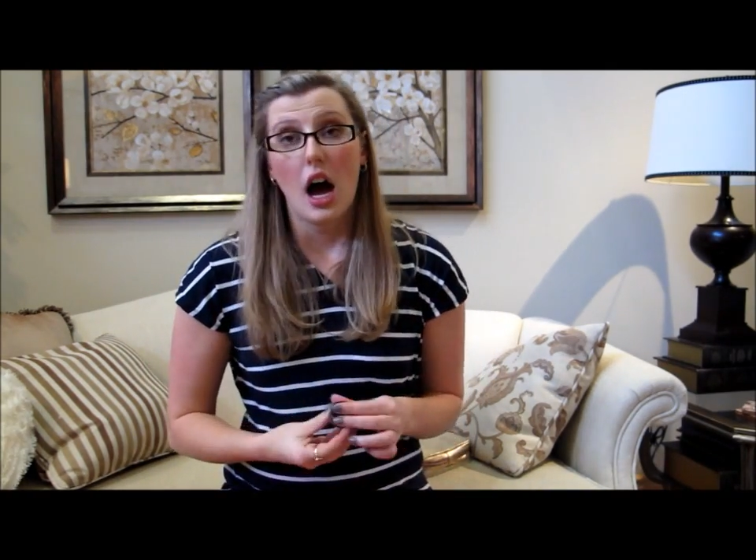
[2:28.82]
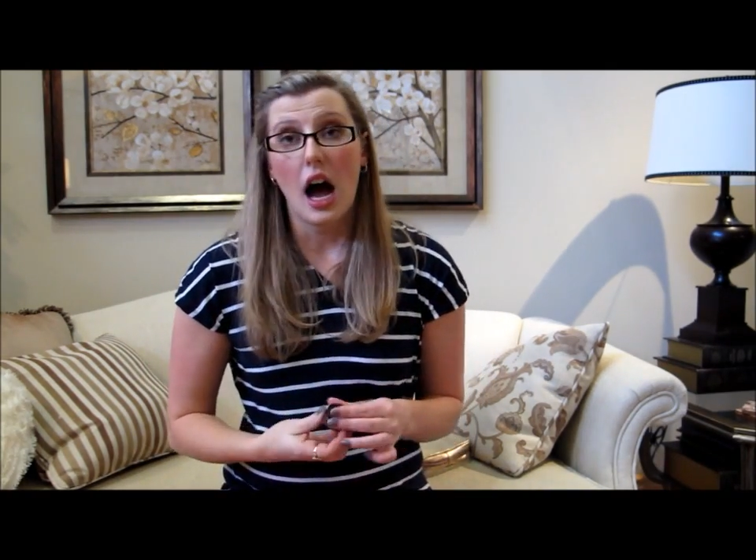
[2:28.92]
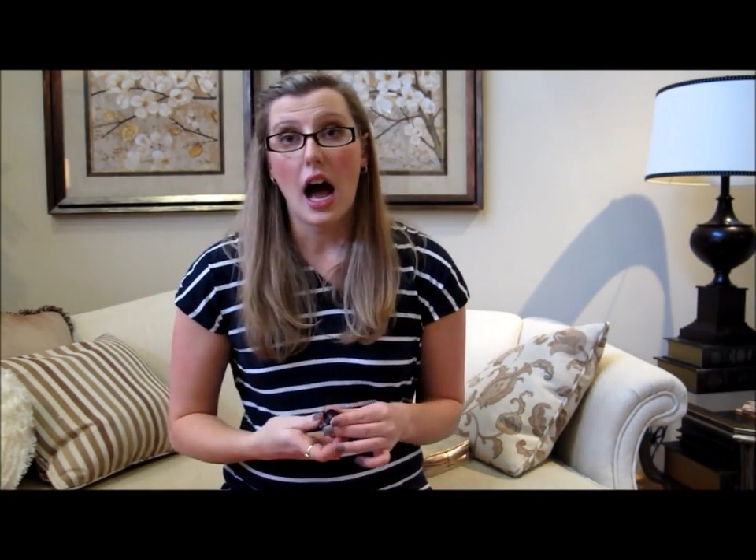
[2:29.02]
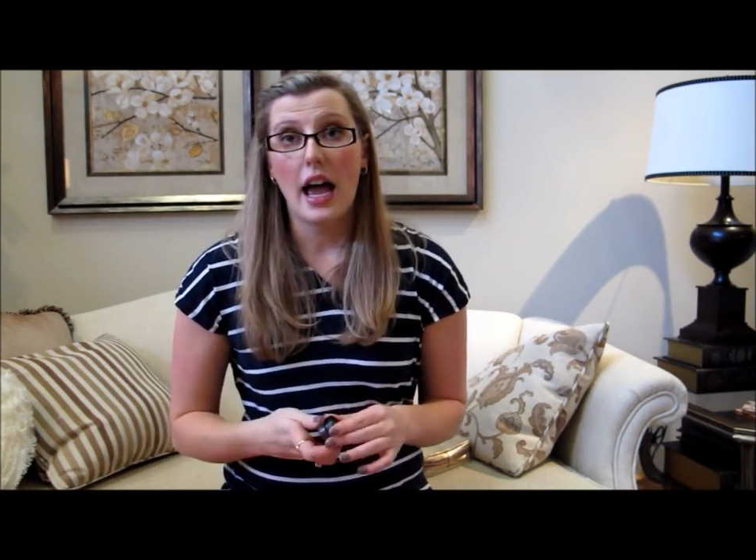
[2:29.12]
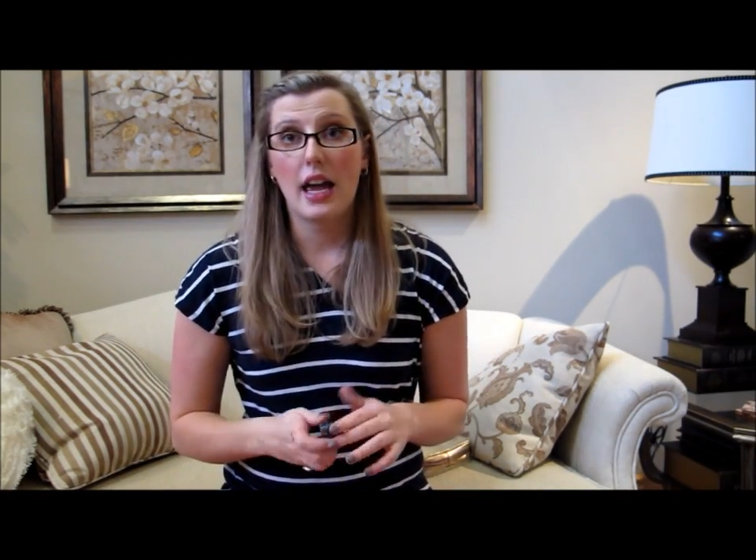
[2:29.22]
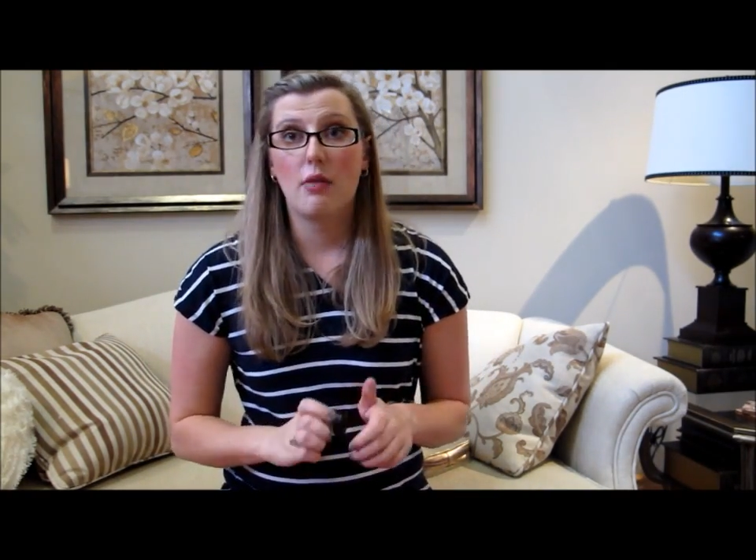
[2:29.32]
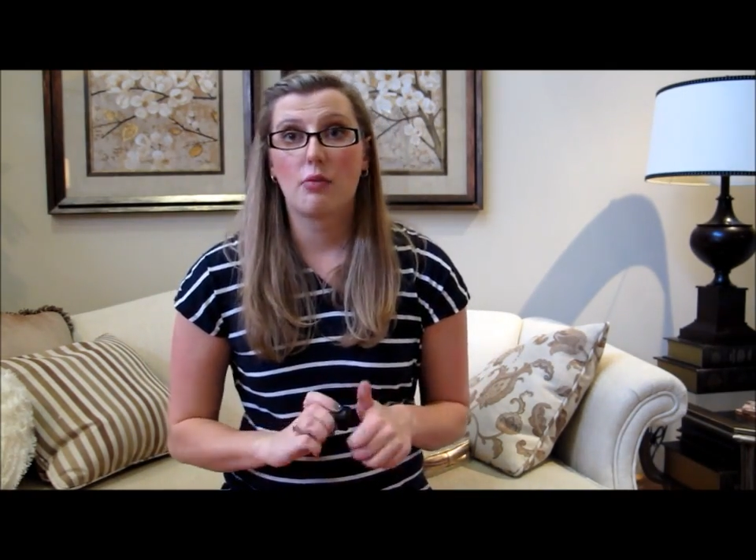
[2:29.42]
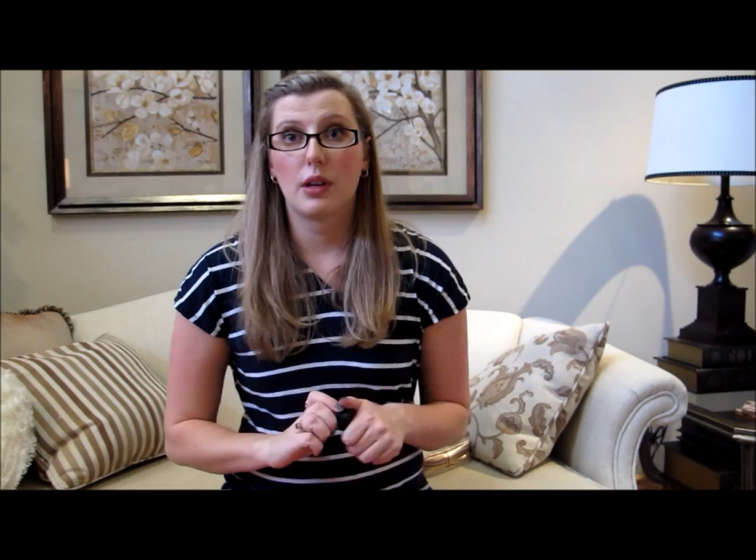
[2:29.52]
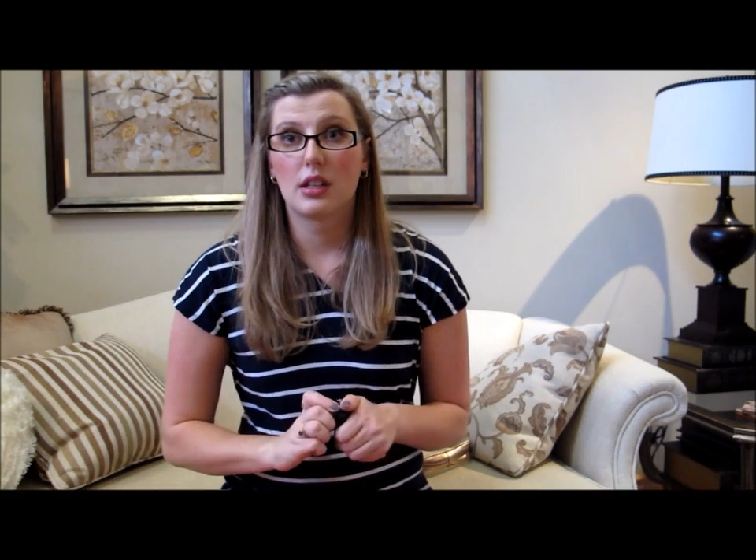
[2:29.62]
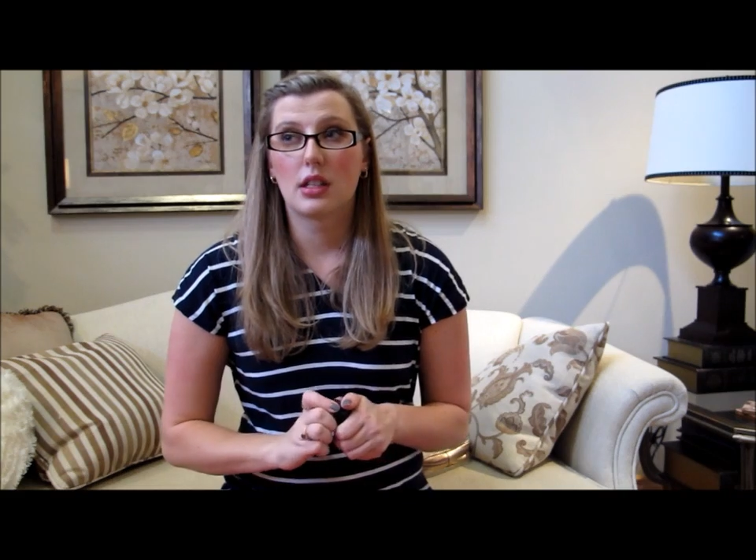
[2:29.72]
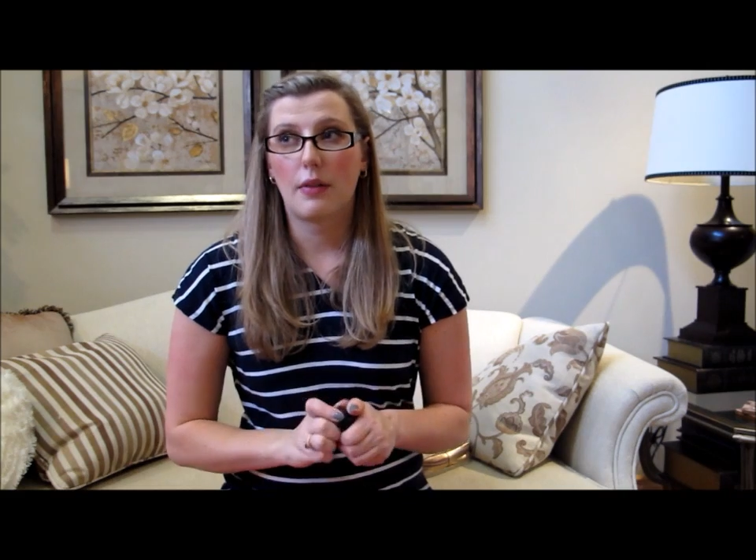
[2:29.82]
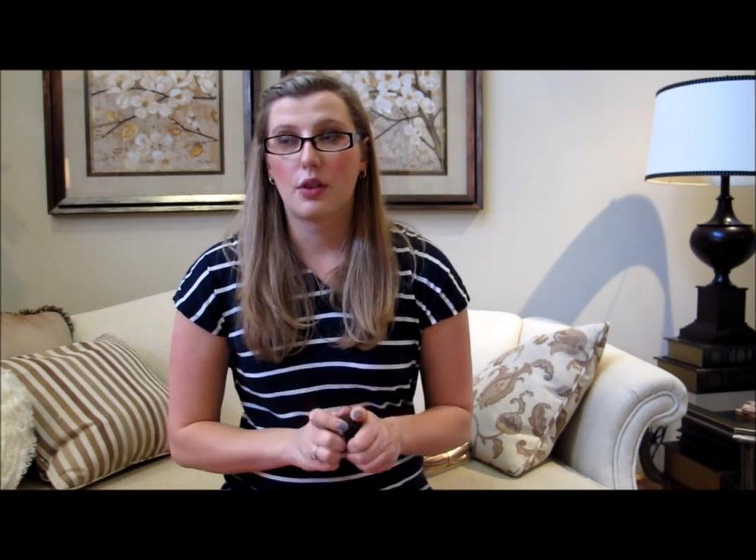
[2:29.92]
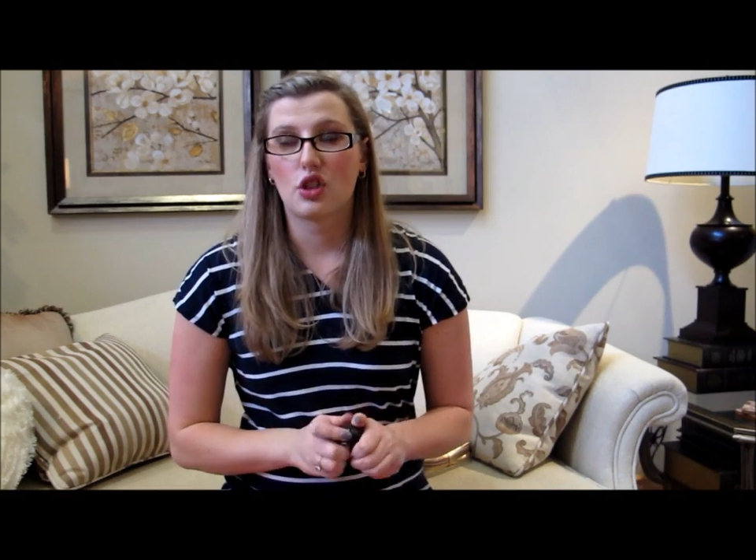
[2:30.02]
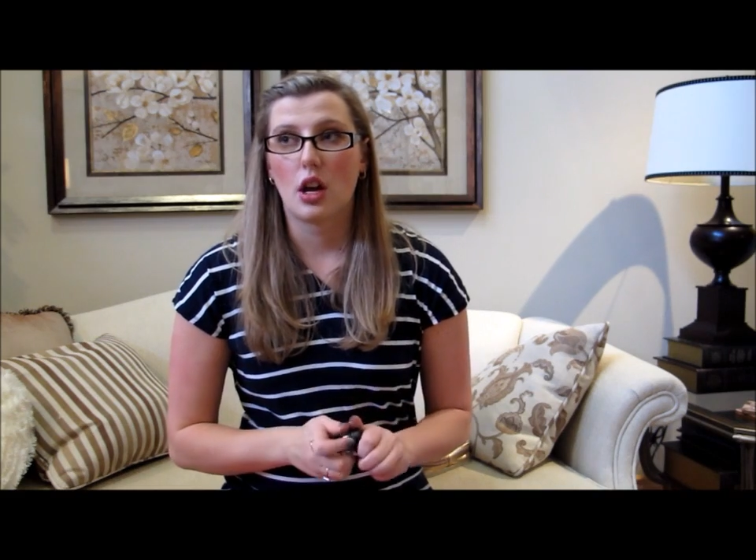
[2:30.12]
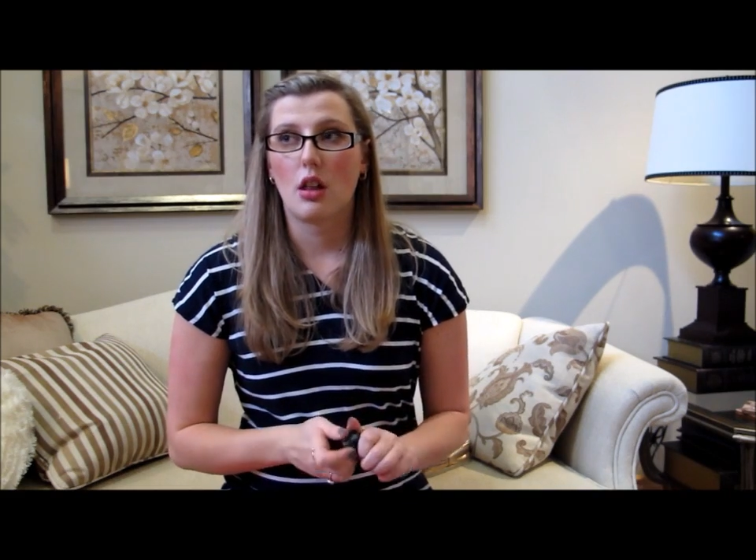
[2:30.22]
I
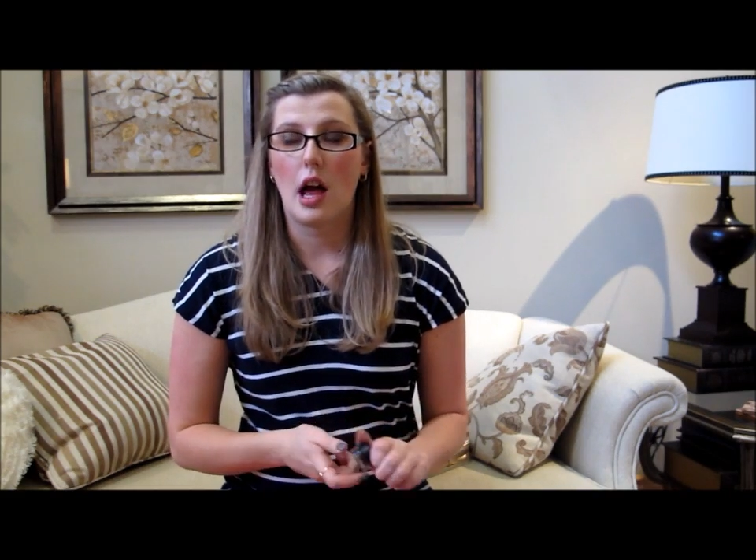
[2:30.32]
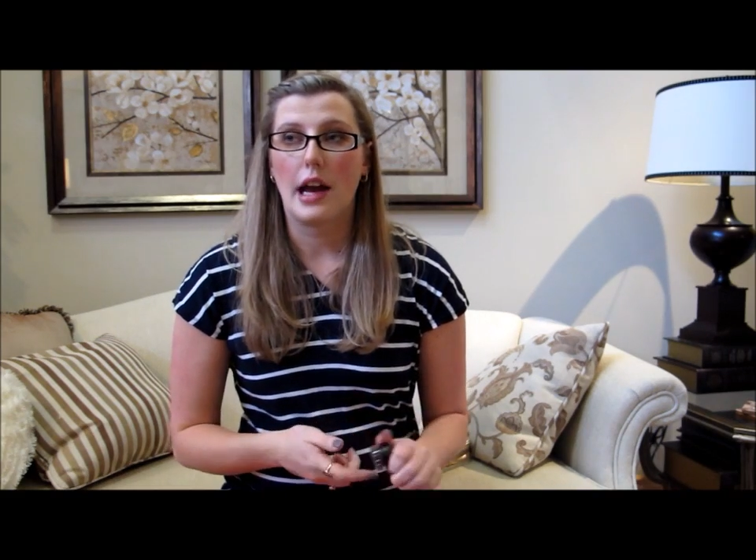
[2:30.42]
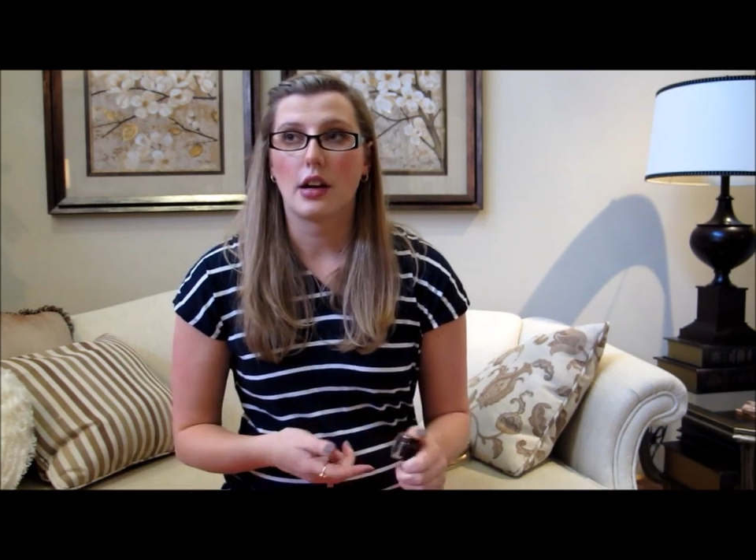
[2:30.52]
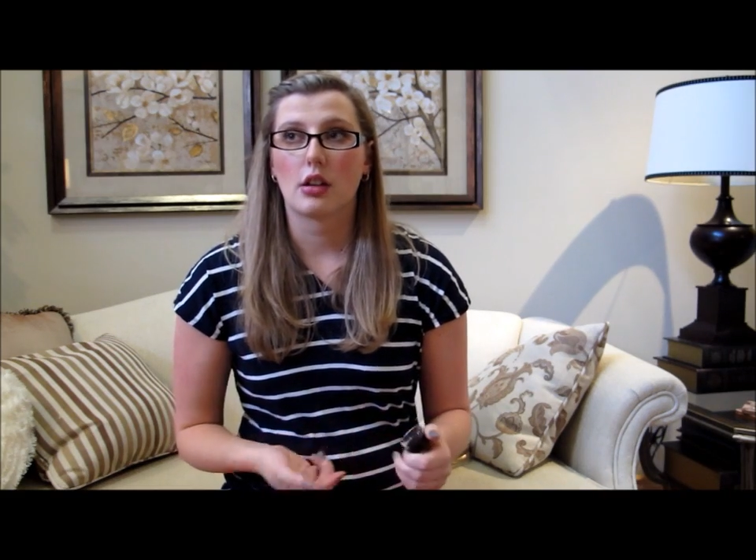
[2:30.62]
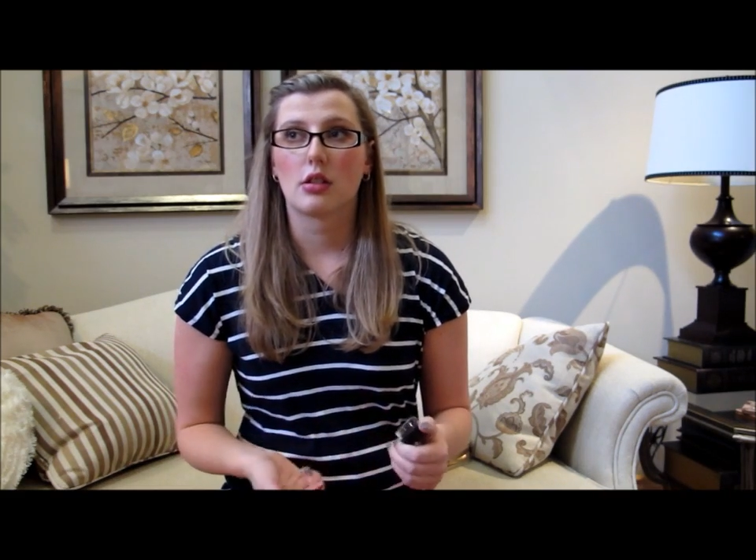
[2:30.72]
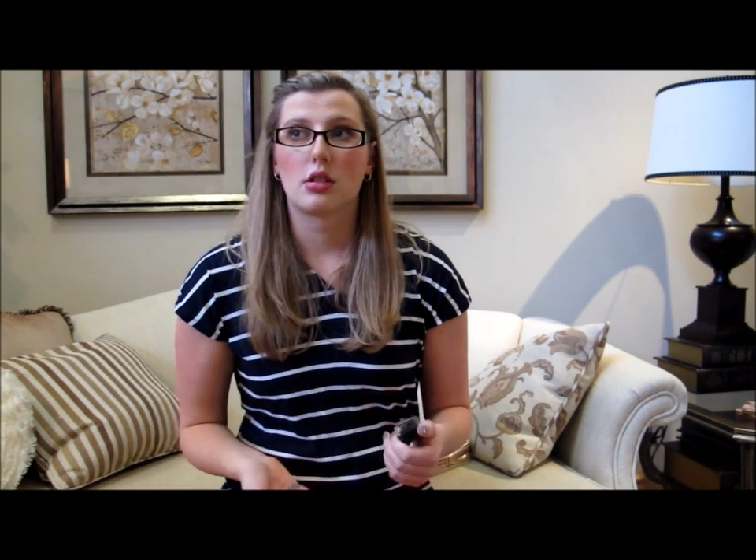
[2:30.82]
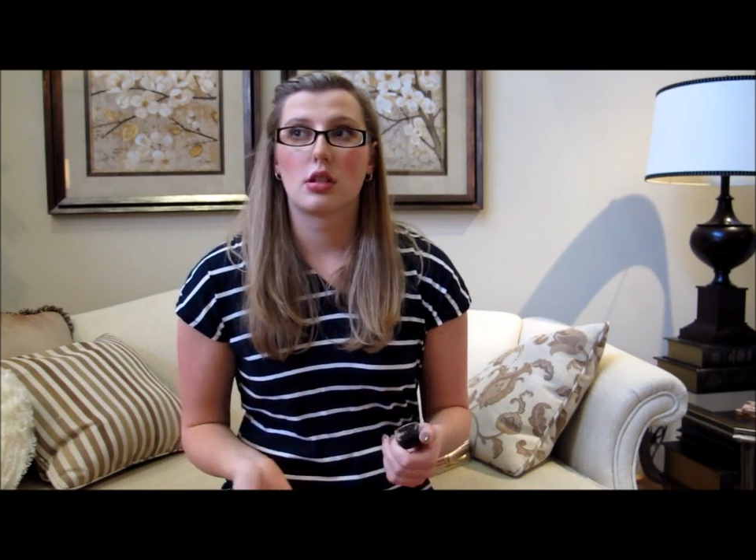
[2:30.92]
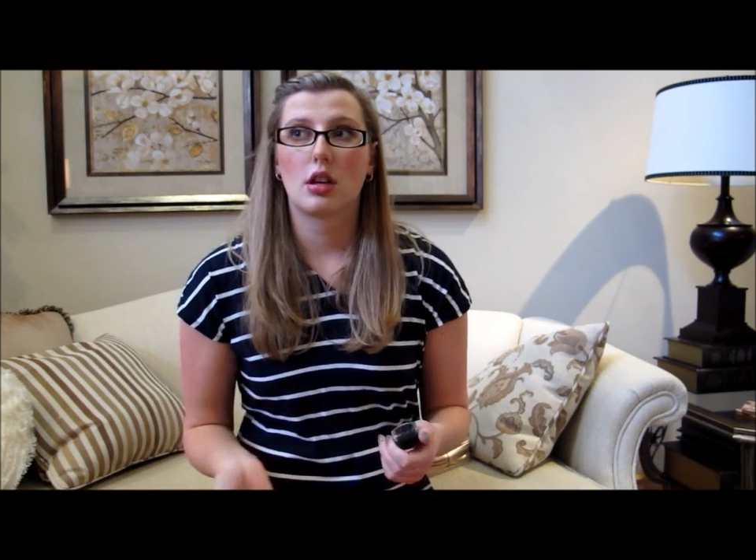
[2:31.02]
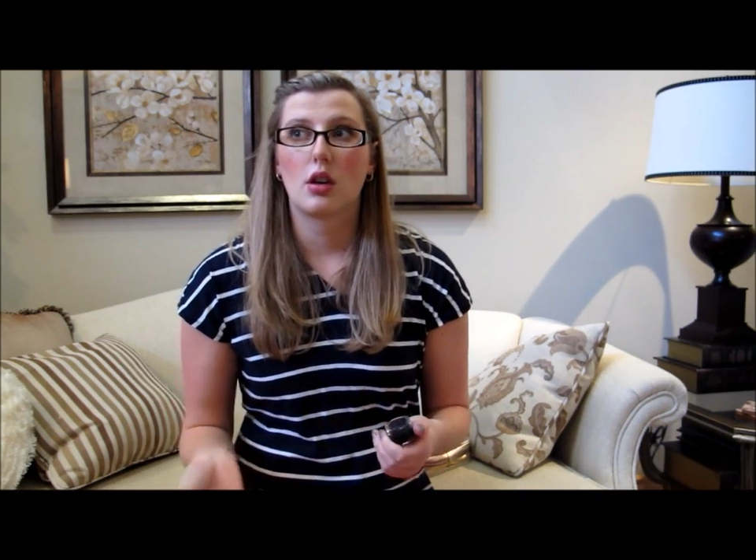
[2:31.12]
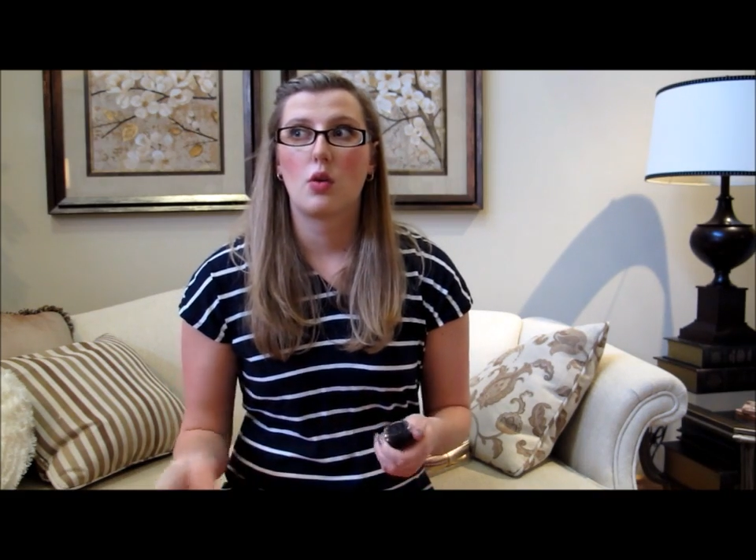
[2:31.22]
rediscovered gel liners